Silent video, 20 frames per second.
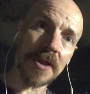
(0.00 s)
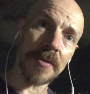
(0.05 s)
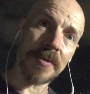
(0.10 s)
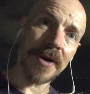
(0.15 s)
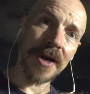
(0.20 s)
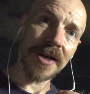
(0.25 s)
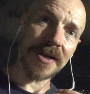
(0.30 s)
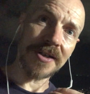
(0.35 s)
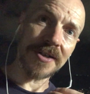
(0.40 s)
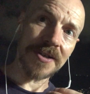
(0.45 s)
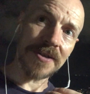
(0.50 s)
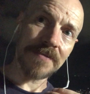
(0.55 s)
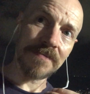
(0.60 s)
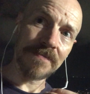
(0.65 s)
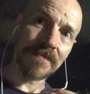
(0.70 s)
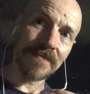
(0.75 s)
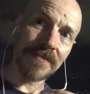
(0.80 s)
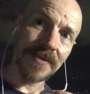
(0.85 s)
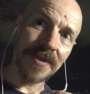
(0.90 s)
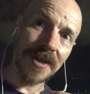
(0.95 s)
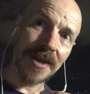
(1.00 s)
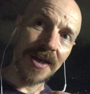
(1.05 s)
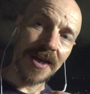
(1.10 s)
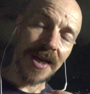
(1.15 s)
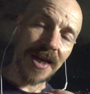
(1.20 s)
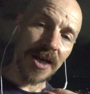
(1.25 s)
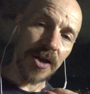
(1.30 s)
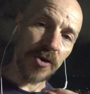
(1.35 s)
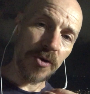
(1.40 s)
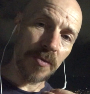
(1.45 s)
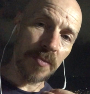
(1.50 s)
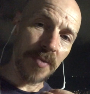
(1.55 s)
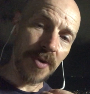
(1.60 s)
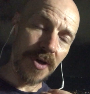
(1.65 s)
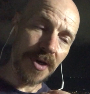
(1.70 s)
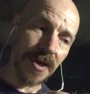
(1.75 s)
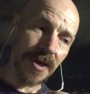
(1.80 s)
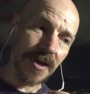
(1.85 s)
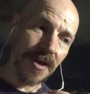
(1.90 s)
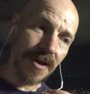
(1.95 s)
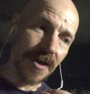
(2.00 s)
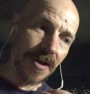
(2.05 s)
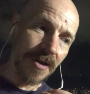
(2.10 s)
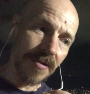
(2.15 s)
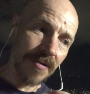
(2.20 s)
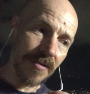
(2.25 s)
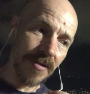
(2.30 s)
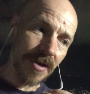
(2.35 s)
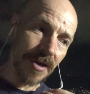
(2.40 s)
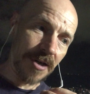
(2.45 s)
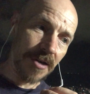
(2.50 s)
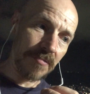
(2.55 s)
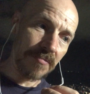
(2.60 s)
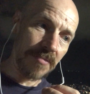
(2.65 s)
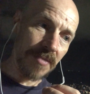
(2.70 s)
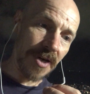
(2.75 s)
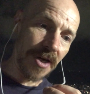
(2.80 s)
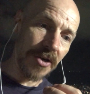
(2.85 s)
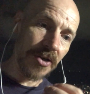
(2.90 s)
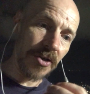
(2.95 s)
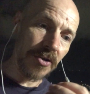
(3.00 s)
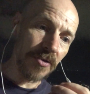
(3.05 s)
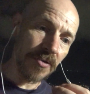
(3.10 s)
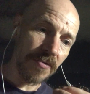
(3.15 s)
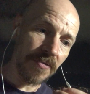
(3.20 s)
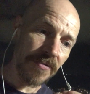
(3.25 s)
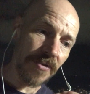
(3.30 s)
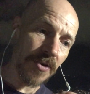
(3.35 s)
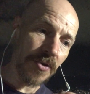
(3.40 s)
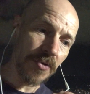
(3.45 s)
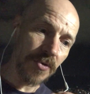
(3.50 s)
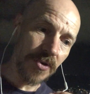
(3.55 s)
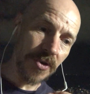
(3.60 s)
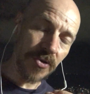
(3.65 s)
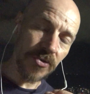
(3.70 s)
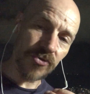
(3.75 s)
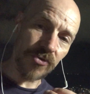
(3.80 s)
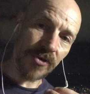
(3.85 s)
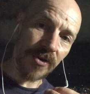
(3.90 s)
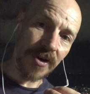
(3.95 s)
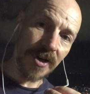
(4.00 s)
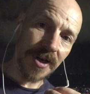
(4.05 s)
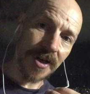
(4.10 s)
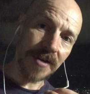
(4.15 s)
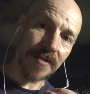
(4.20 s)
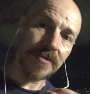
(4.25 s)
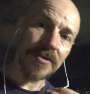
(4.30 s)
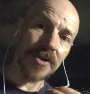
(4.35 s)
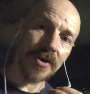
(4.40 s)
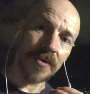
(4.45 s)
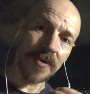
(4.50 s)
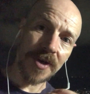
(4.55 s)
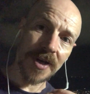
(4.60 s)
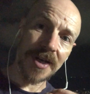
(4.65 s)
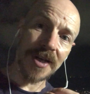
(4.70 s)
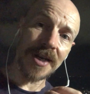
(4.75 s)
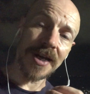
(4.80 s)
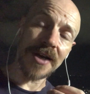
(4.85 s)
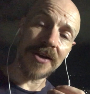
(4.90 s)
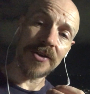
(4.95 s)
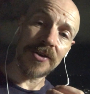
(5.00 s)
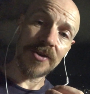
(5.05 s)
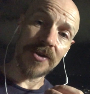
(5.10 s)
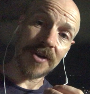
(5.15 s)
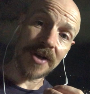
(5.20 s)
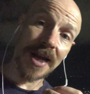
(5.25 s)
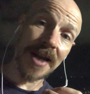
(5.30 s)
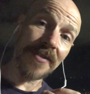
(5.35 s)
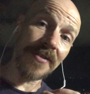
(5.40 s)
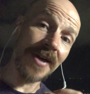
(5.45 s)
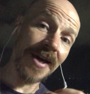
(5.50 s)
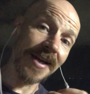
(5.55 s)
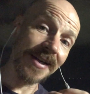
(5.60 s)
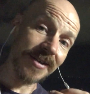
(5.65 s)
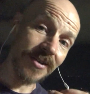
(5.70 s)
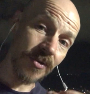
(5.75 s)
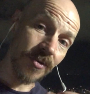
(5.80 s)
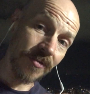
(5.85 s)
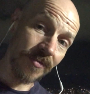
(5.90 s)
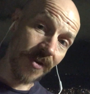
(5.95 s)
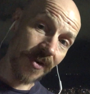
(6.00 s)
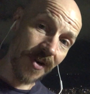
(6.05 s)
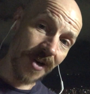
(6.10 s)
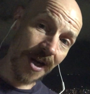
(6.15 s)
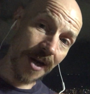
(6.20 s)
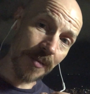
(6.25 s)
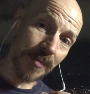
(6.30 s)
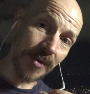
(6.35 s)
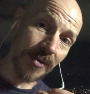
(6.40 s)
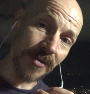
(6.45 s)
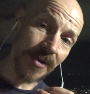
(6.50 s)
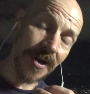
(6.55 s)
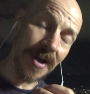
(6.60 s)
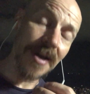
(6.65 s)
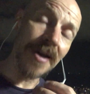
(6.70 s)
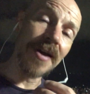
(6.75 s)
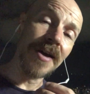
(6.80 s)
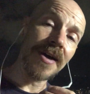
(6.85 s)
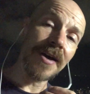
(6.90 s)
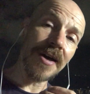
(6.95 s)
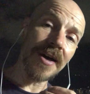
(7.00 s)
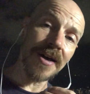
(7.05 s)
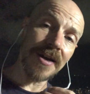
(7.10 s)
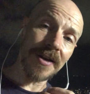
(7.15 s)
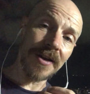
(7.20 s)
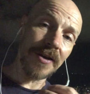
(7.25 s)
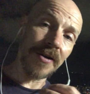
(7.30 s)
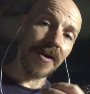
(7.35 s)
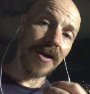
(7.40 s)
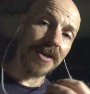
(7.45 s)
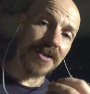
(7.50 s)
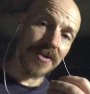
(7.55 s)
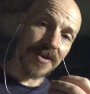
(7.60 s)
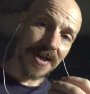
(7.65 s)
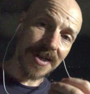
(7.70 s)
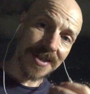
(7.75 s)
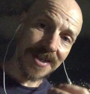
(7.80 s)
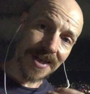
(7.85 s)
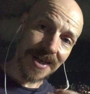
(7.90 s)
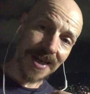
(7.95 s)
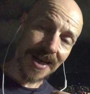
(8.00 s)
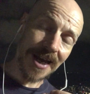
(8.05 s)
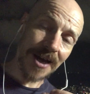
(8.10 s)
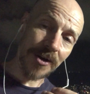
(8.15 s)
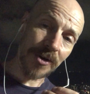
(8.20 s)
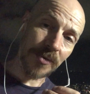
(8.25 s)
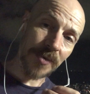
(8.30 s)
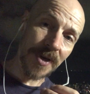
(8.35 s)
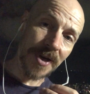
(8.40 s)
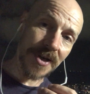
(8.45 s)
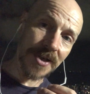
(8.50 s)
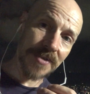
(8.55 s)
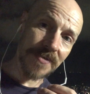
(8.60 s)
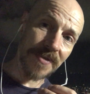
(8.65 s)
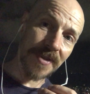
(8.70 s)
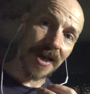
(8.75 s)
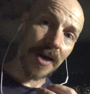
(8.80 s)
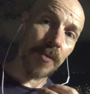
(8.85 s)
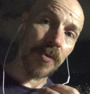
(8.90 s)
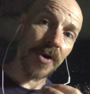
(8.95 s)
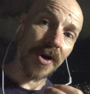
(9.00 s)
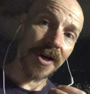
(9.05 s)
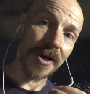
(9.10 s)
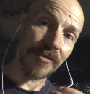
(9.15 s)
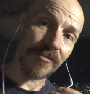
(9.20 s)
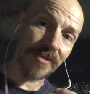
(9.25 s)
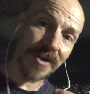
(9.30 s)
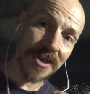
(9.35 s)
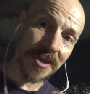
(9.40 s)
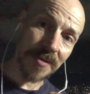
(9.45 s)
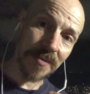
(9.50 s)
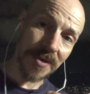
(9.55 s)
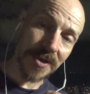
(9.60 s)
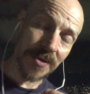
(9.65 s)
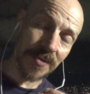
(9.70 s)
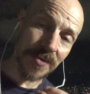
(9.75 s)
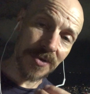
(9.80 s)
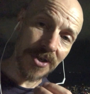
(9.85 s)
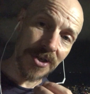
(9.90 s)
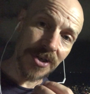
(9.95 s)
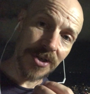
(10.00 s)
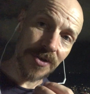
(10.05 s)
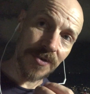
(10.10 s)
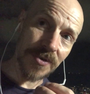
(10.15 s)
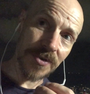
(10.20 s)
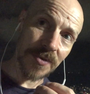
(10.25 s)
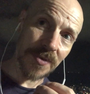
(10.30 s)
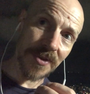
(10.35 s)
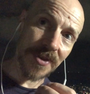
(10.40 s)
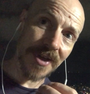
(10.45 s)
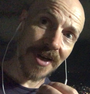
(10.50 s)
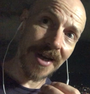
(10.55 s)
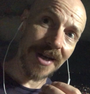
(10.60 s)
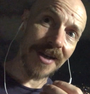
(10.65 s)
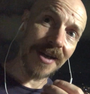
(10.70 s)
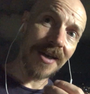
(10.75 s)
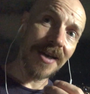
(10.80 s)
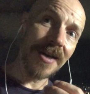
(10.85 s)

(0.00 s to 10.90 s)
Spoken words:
practice. It could be a new food you tried. So okay, now you can add that to your vocabulary. And okay, so let's say, how do we ask for that? What kind of recipes would you use with that?